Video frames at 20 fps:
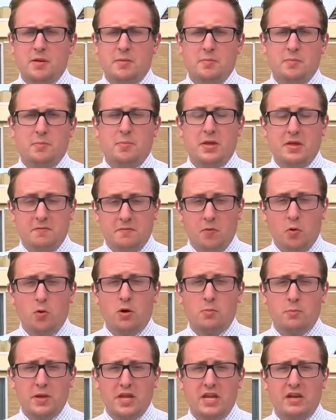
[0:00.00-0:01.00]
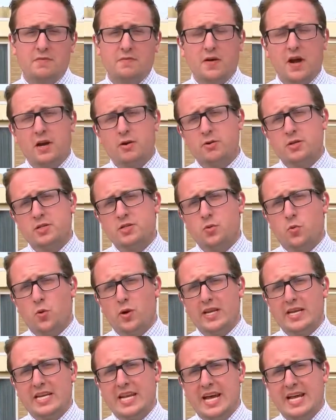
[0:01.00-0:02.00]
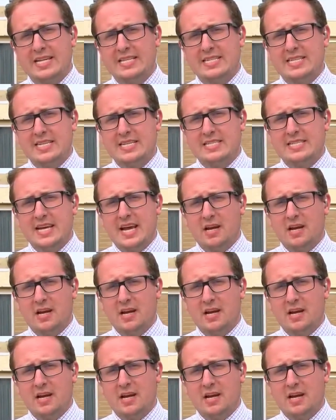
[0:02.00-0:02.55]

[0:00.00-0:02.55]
Be before being fired in 2019,